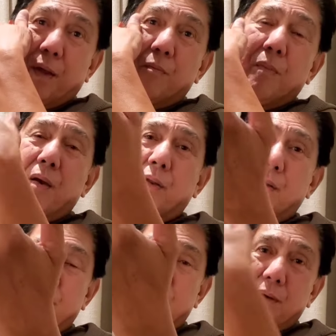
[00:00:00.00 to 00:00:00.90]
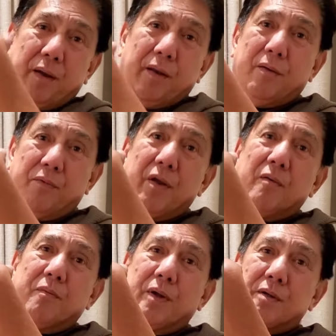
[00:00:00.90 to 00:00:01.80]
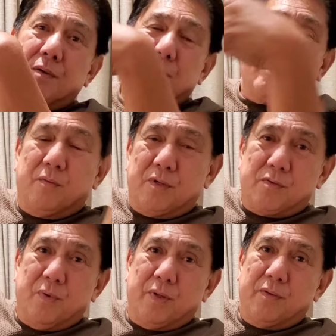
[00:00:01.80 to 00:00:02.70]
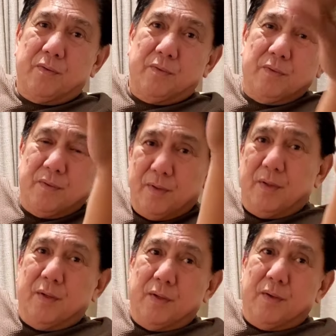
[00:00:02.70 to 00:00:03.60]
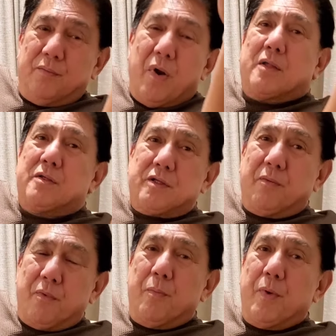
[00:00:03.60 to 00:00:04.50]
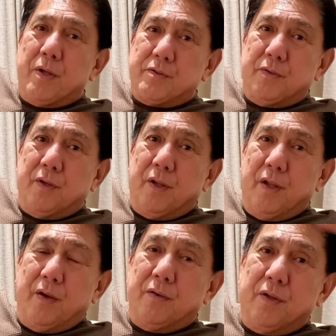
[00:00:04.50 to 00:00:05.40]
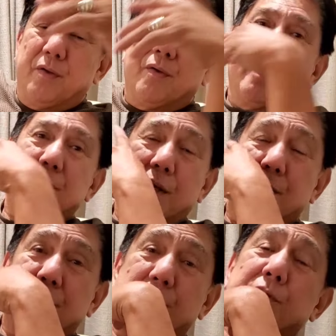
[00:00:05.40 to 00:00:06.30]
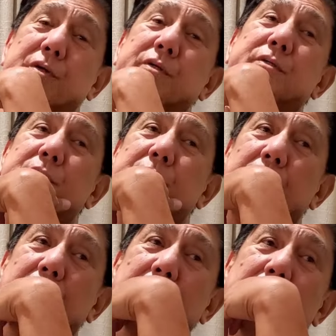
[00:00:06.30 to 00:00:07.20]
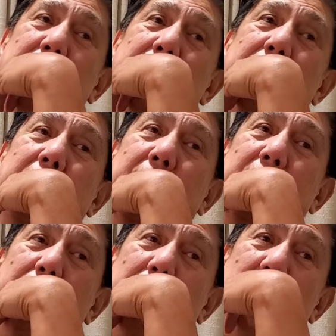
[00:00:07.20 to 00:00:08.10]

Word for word: get married in the Philippines because she just want to practice her profession here in the US as a nurse. And